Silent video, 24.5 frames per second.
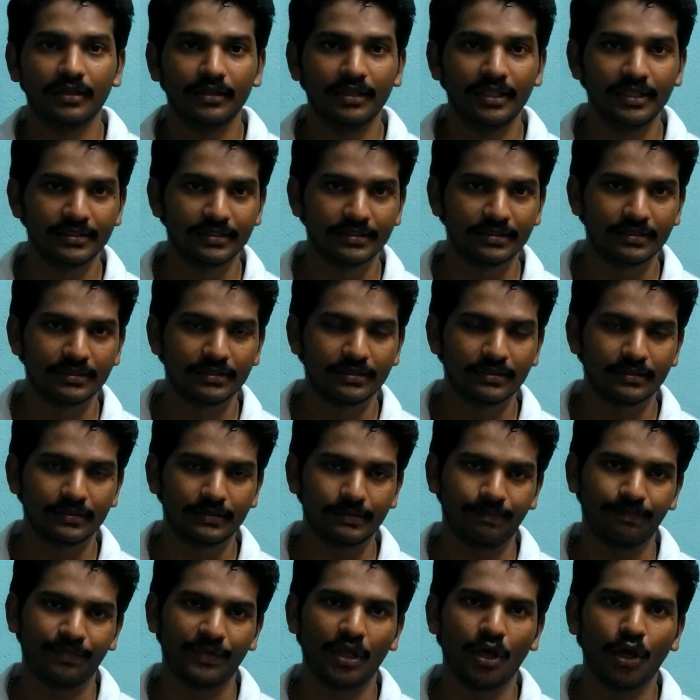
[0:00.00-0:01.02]

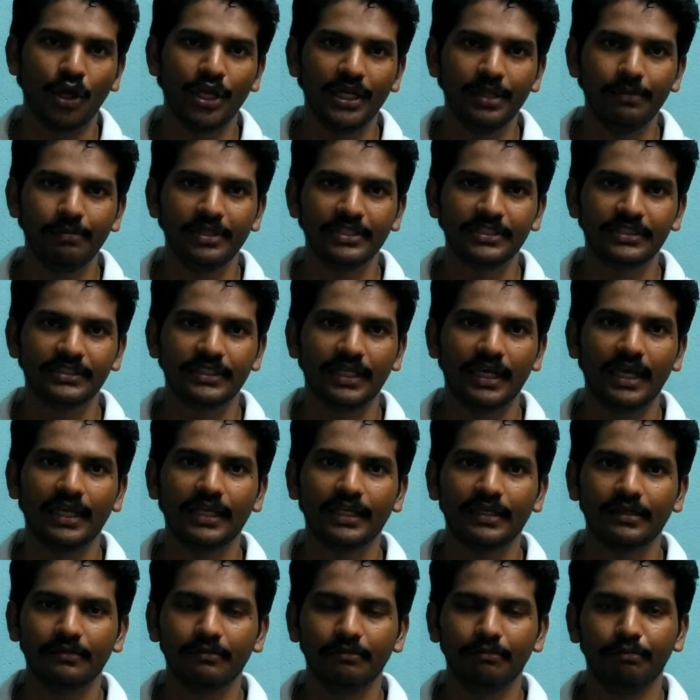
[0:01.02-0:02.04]
This oily bilge
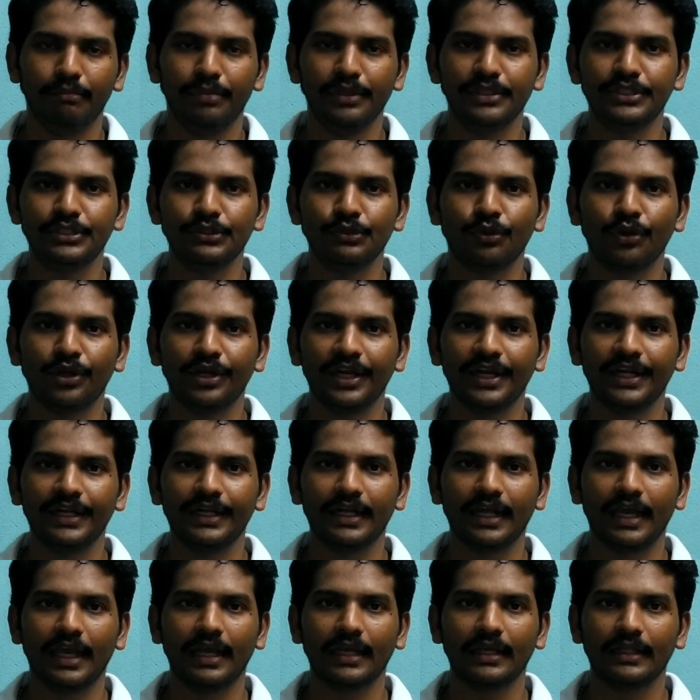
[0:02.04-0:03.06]
tank, bilge
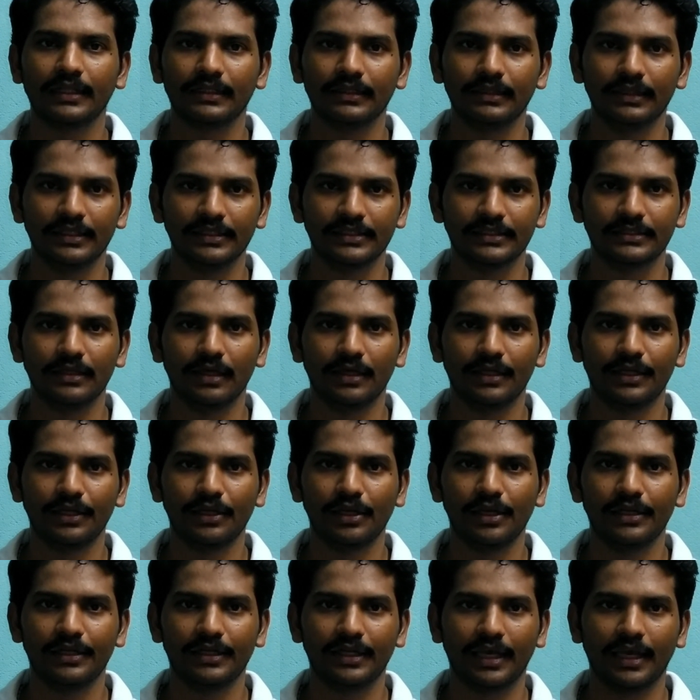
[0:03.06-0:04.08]
holding tank, this
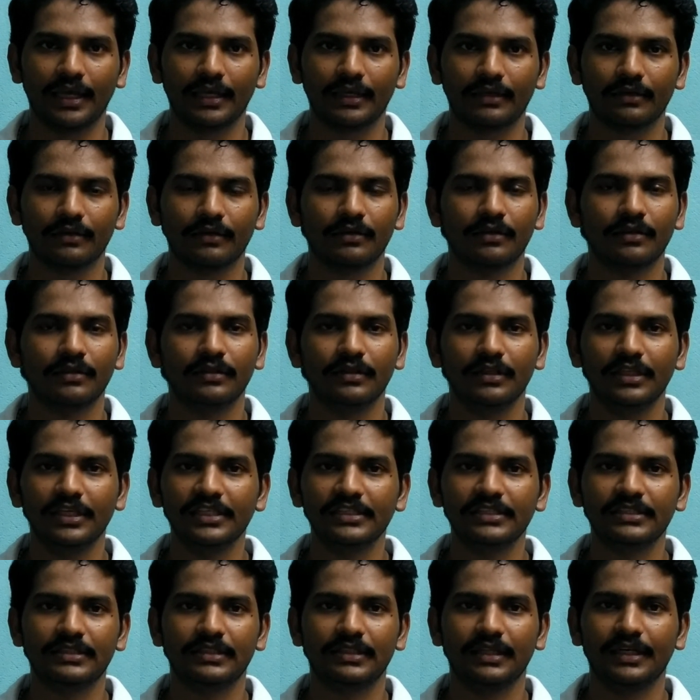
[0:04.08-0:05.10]
dirty oil tank,
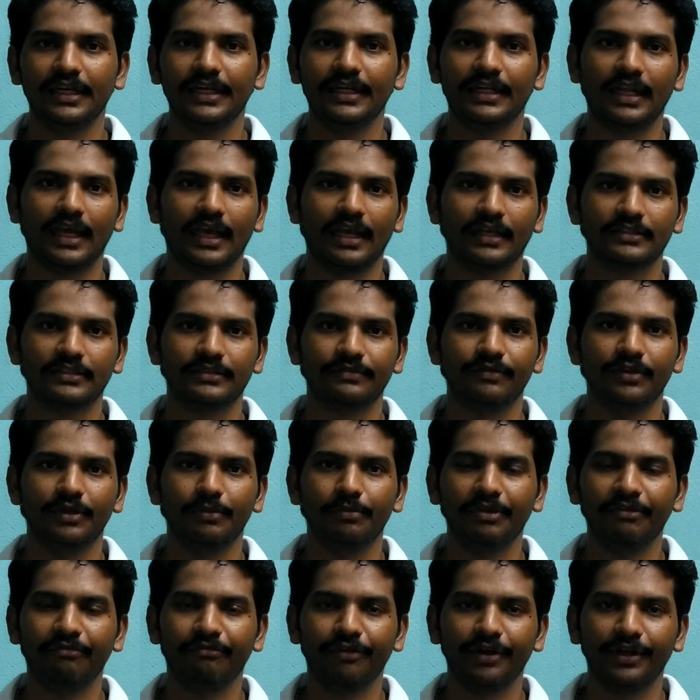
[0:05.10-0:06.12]
these three tanks
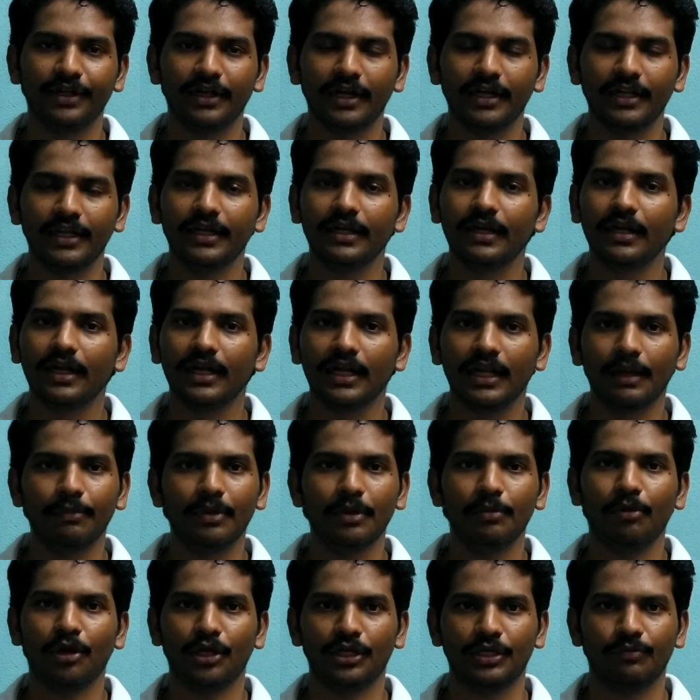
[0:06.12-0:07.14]
will be fitted in
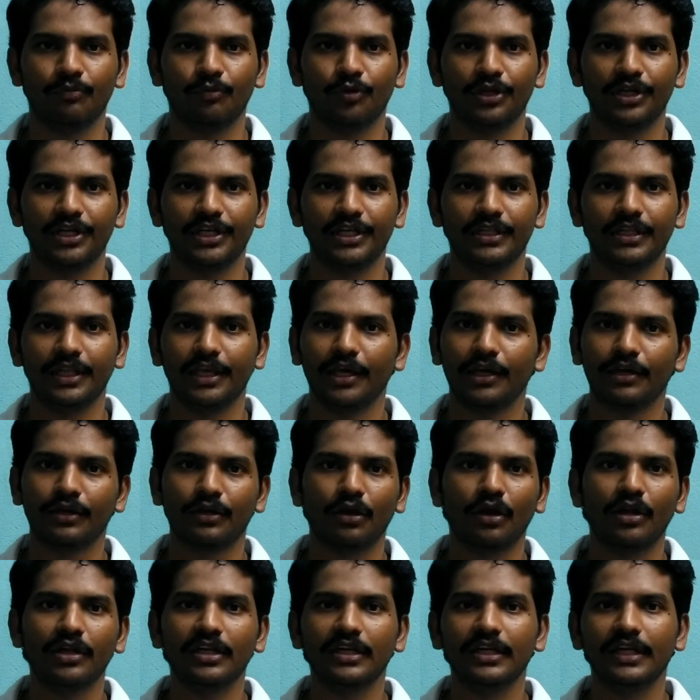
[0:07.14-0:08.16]
double bottom only. They
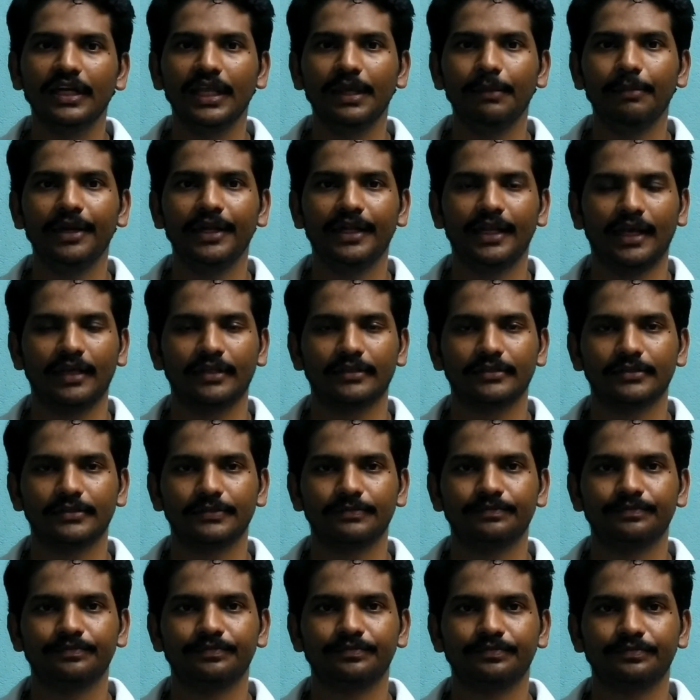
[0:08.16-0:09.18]
are called DB
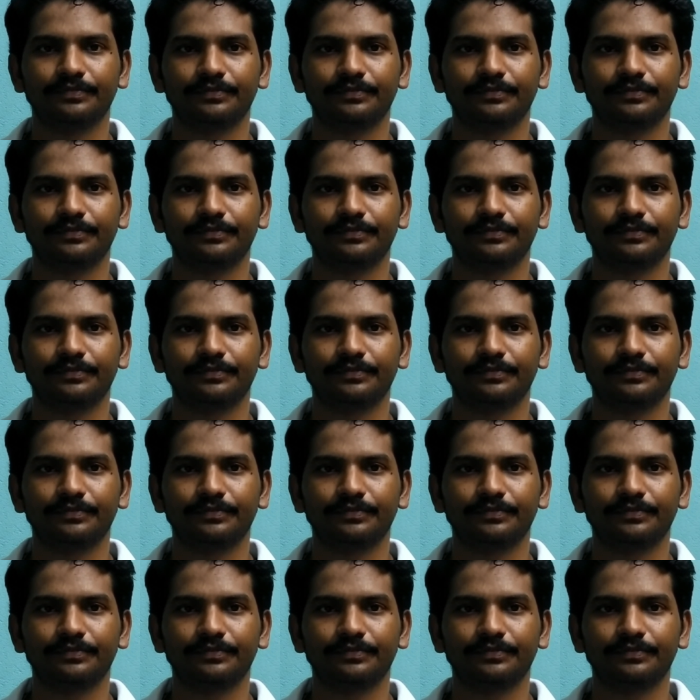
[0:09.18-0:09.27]
tanks.